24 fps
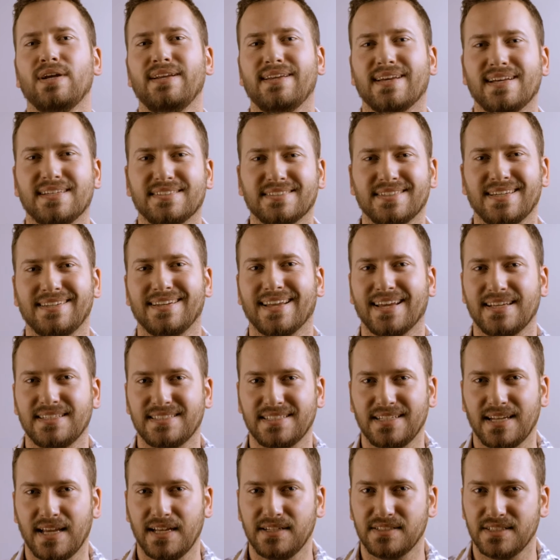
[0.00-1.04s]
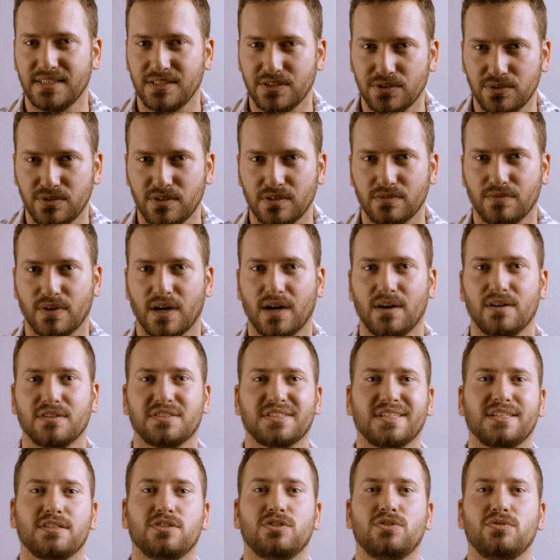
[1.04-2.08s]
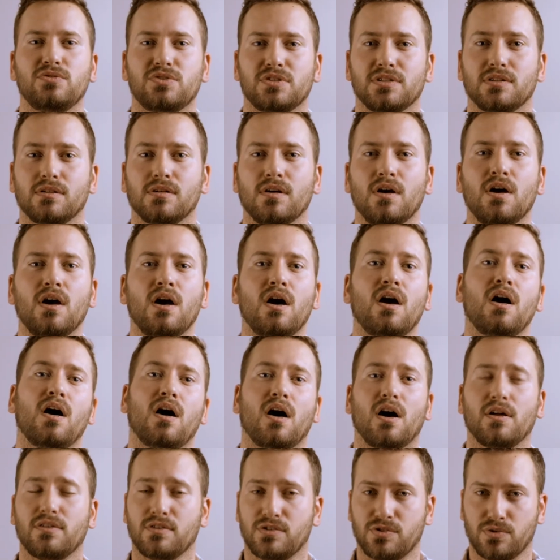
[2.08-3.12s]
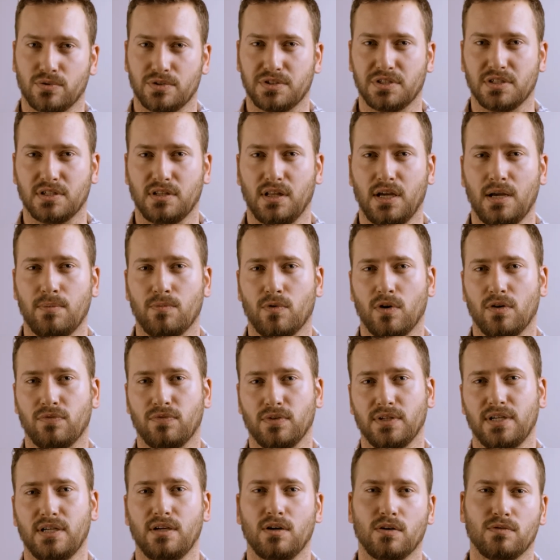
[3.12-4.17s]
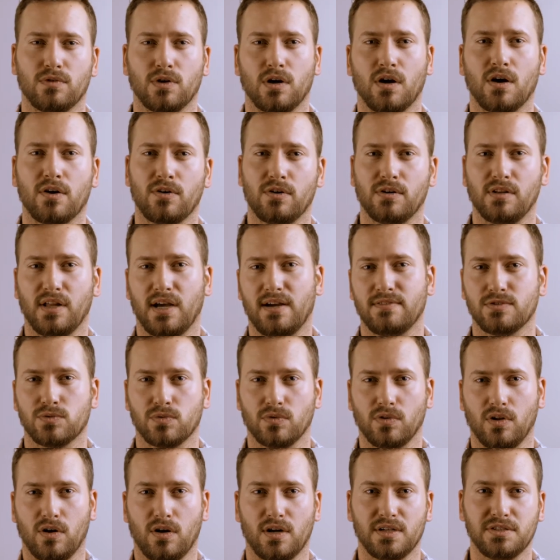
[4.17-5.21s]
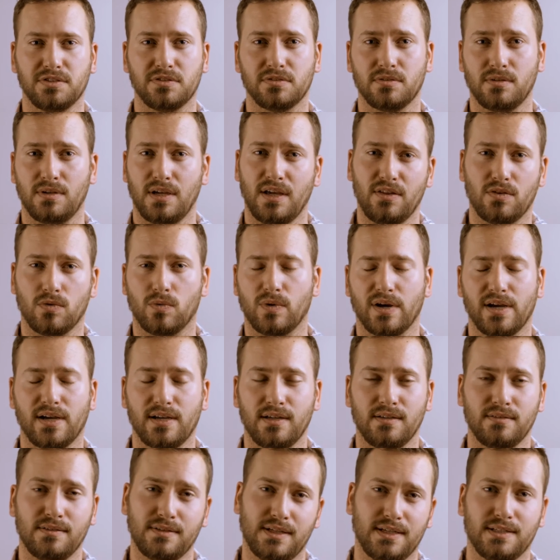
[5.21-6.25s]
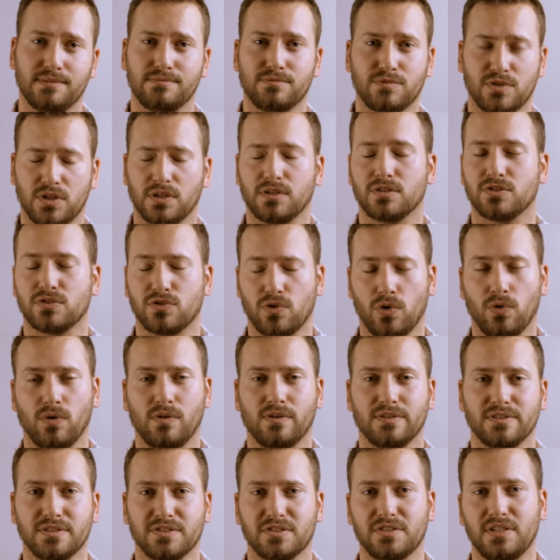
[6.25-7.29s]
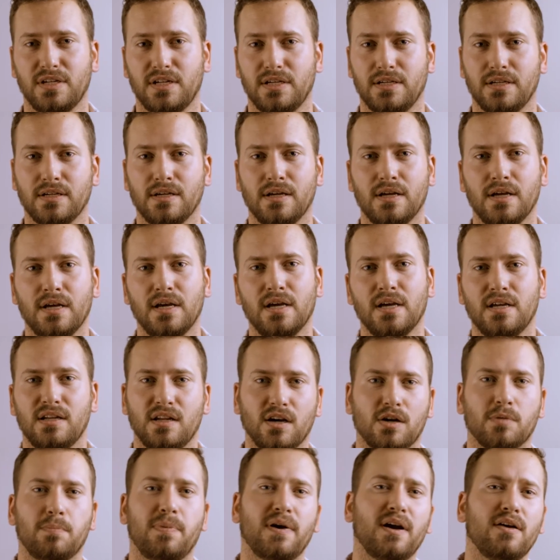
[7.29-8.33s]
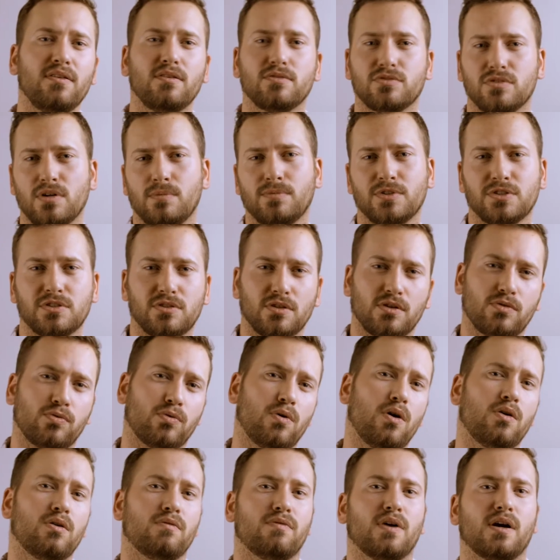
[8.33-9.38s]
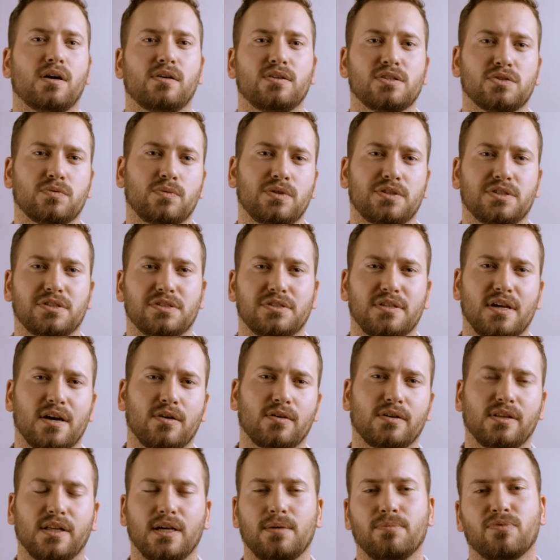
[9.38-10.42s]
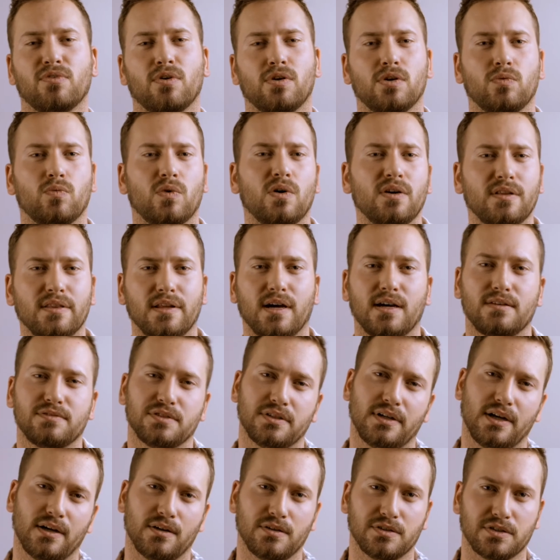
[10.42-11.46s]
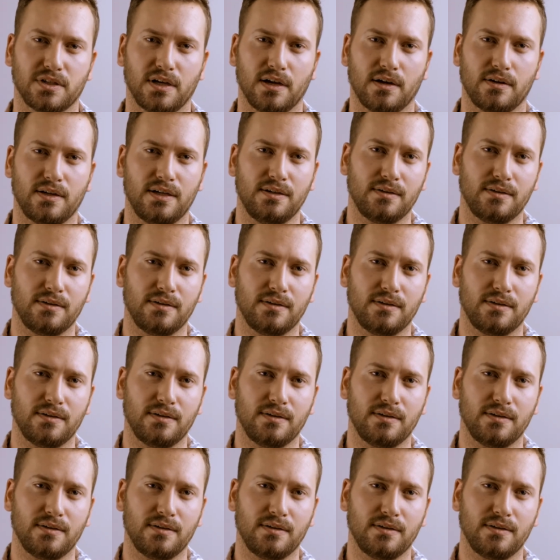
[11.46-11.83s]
deaths in 1918 due to the virus in Houston. Other sources claim roughly over 100 lives were lost. Either way, it took a toll on the city. Now compare those numbers to the coronavirus, which has now claimed 31 lives in Harris County